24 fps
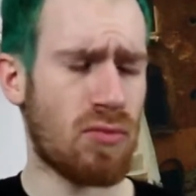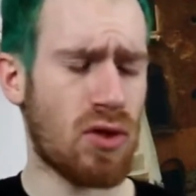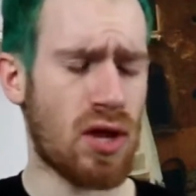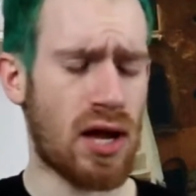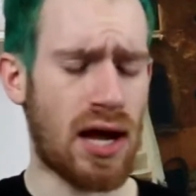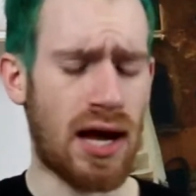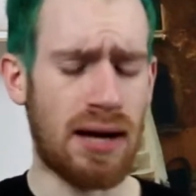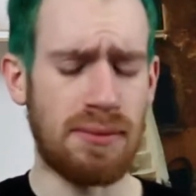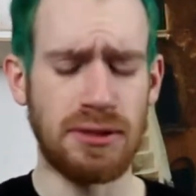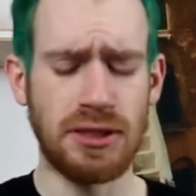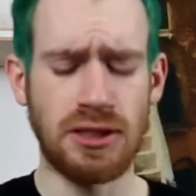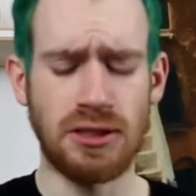
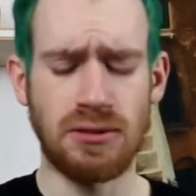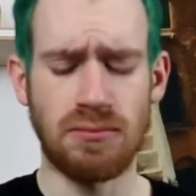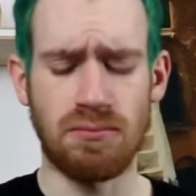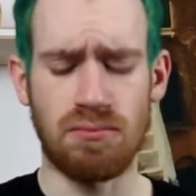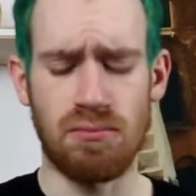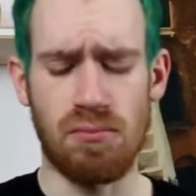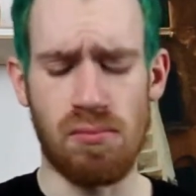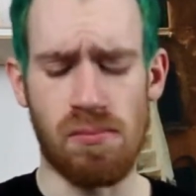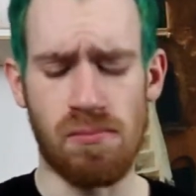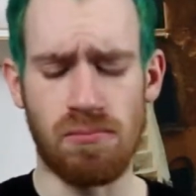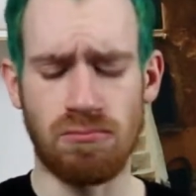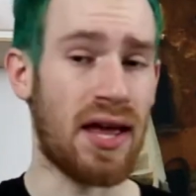I
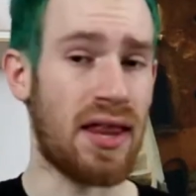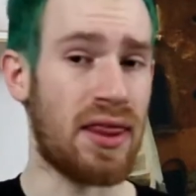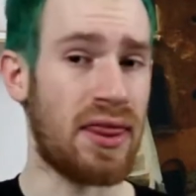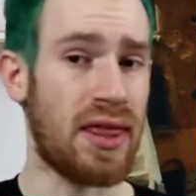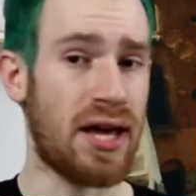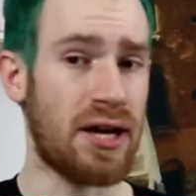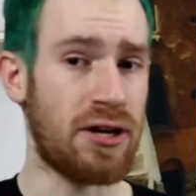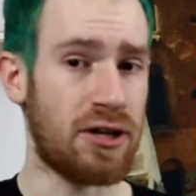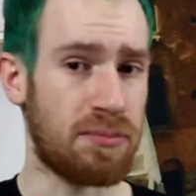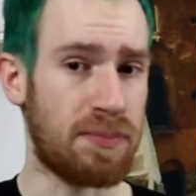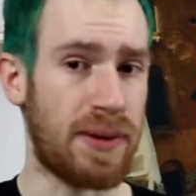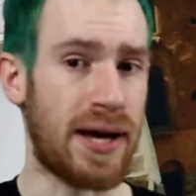mean, they're
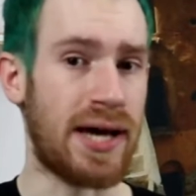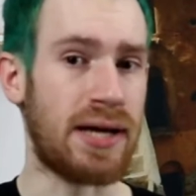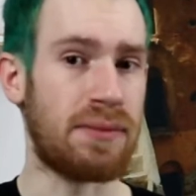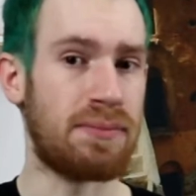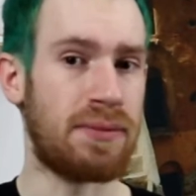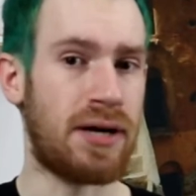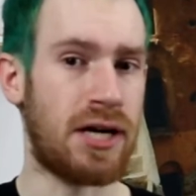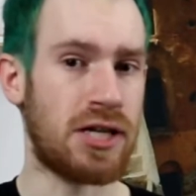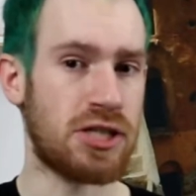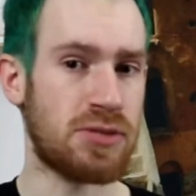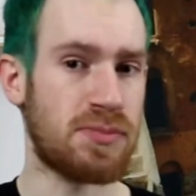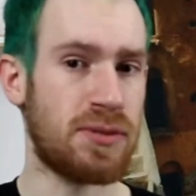not bad
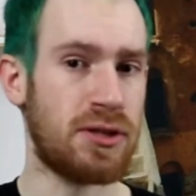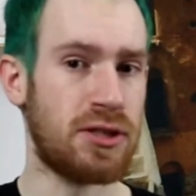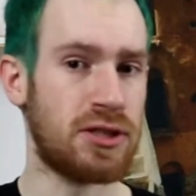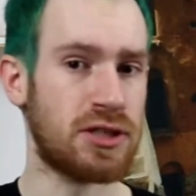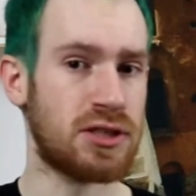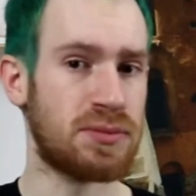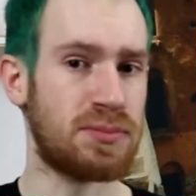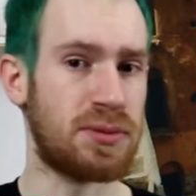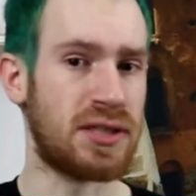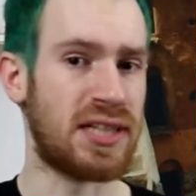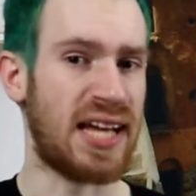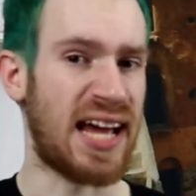marshmallows,
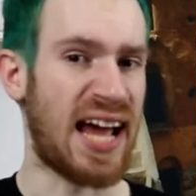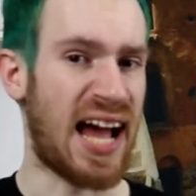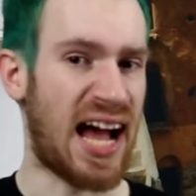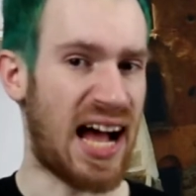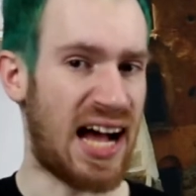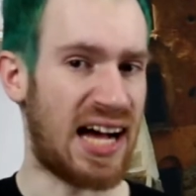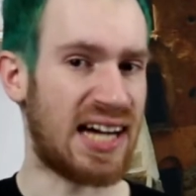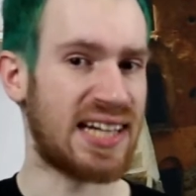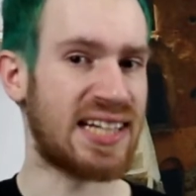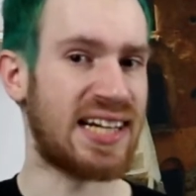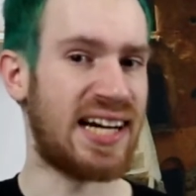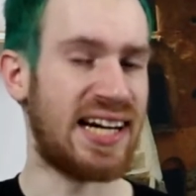but they
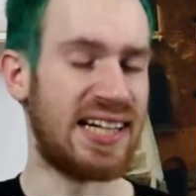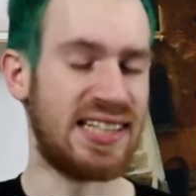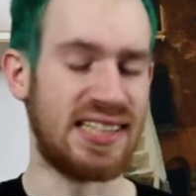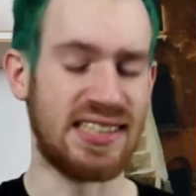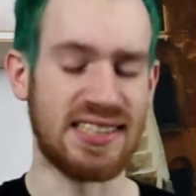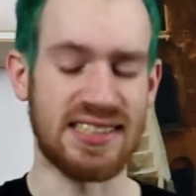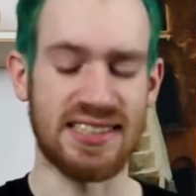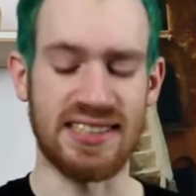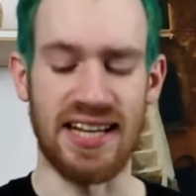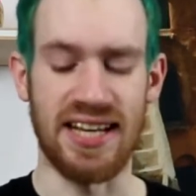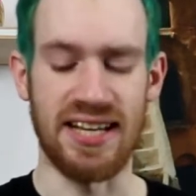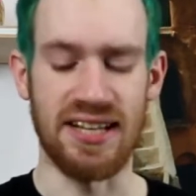are kinda
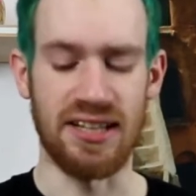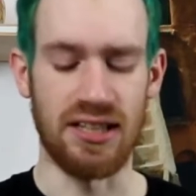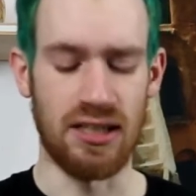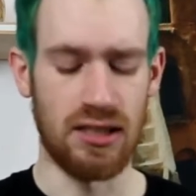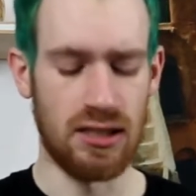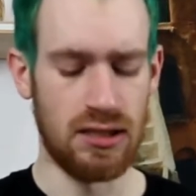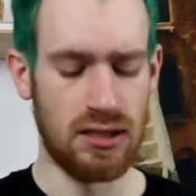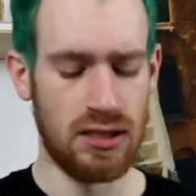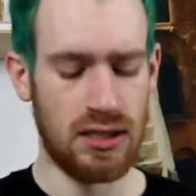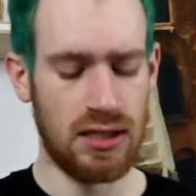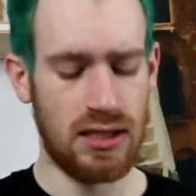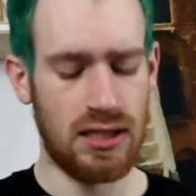
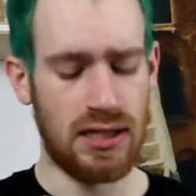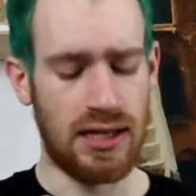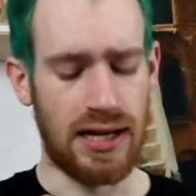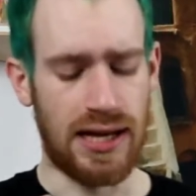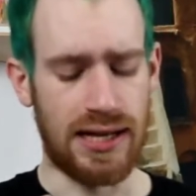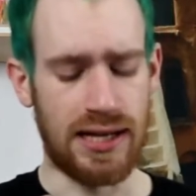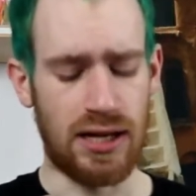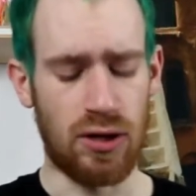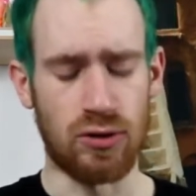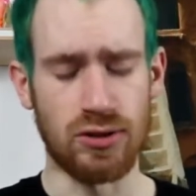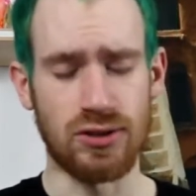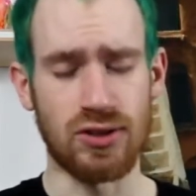stale.
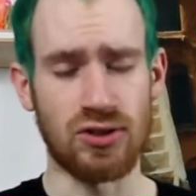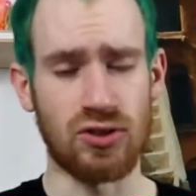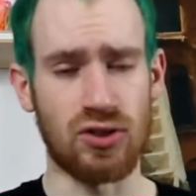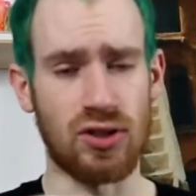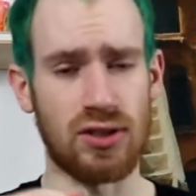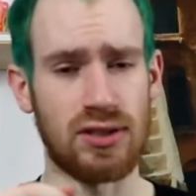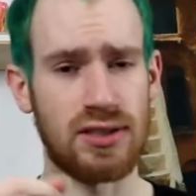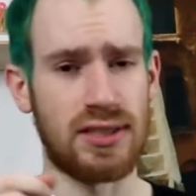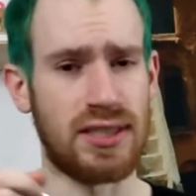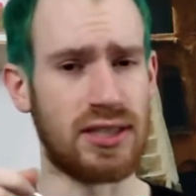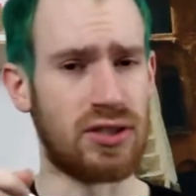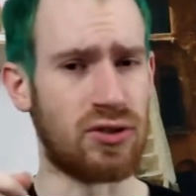And they
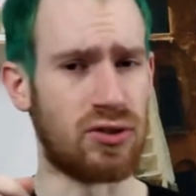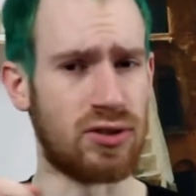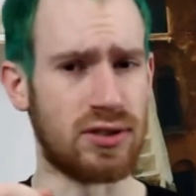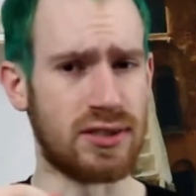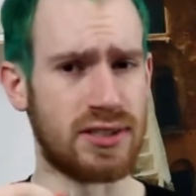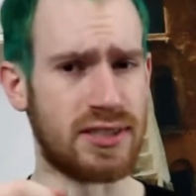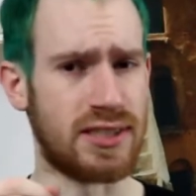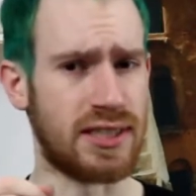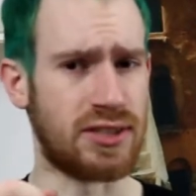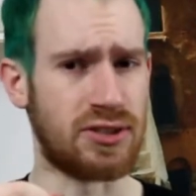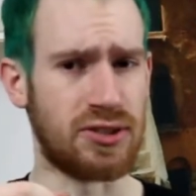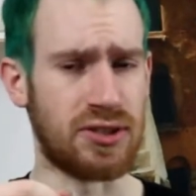also did all
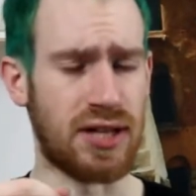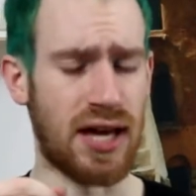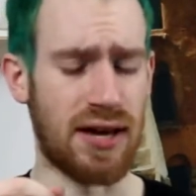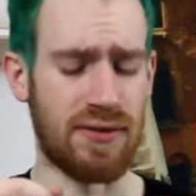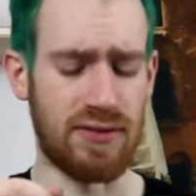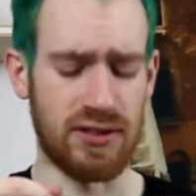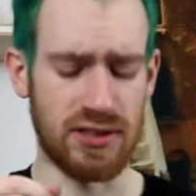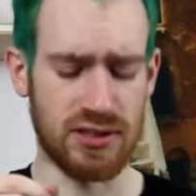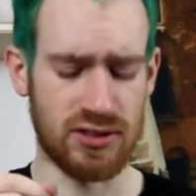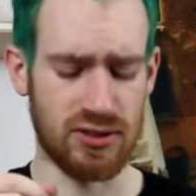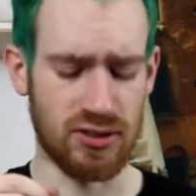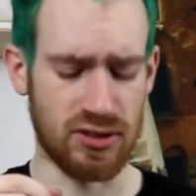stick
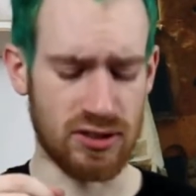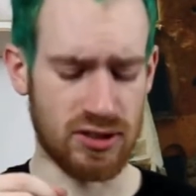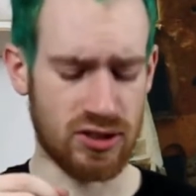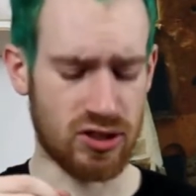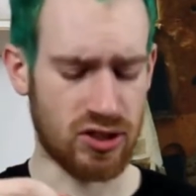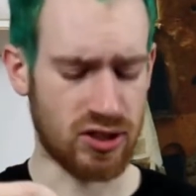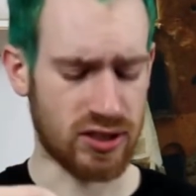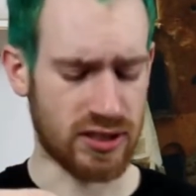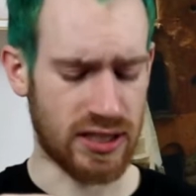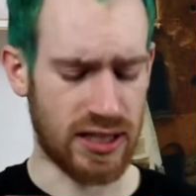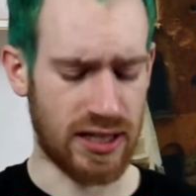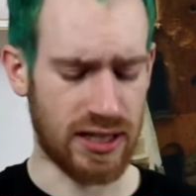together, so it's
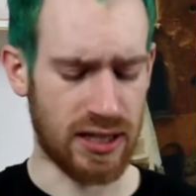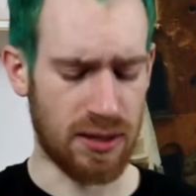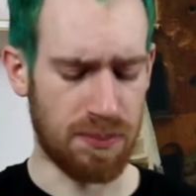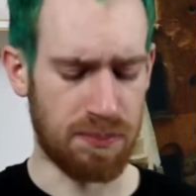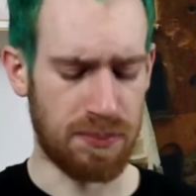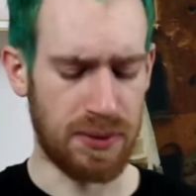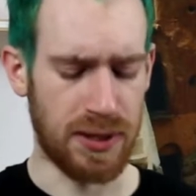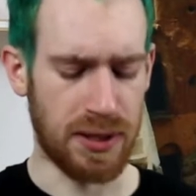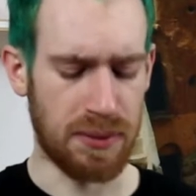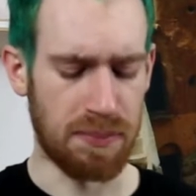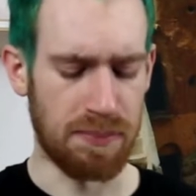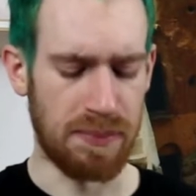just like a
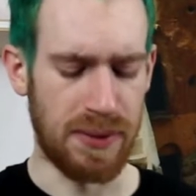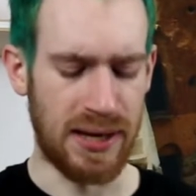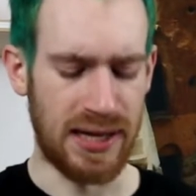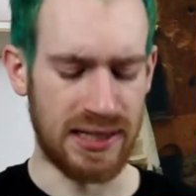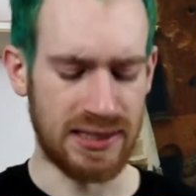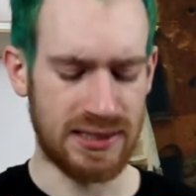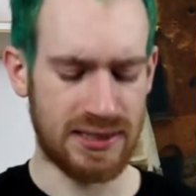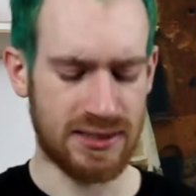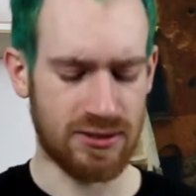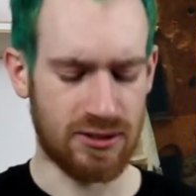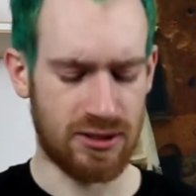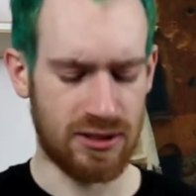big
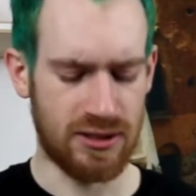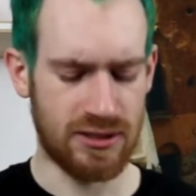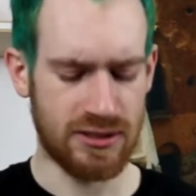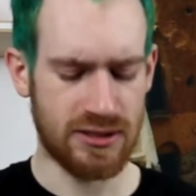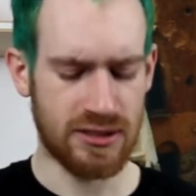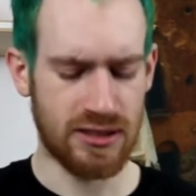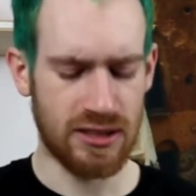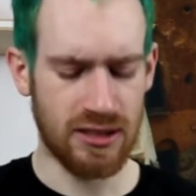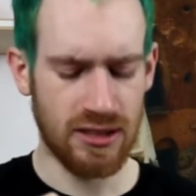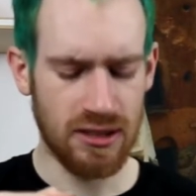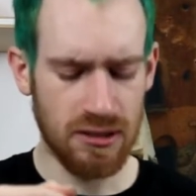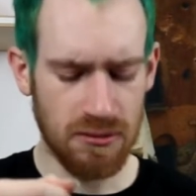mess,
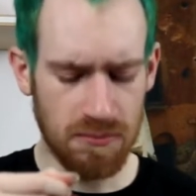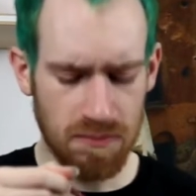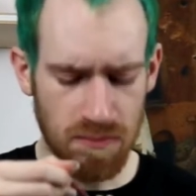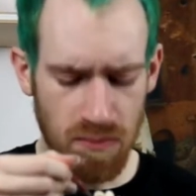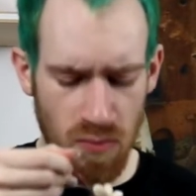honestly.